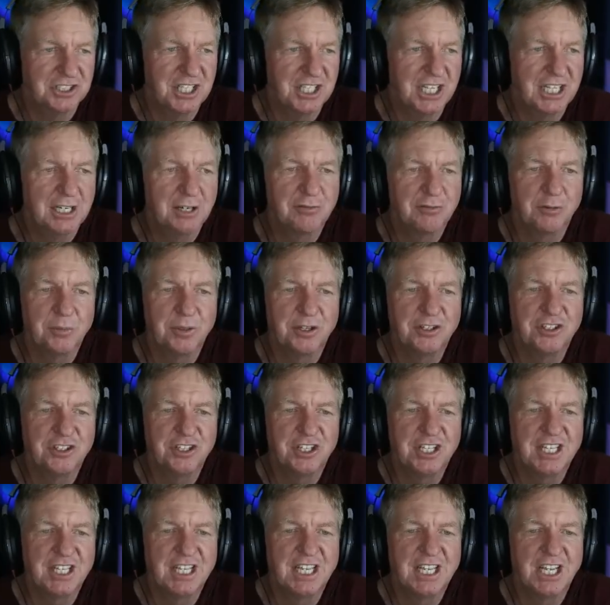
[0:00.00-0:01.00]
Data from the
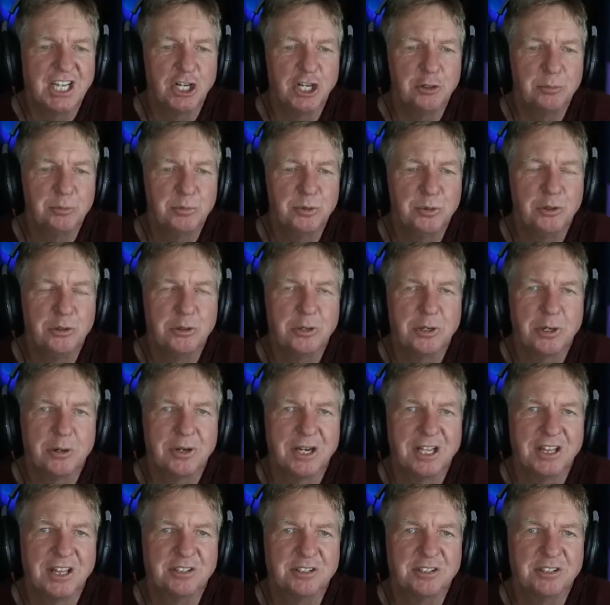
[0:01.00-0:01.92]
TAO buoy array,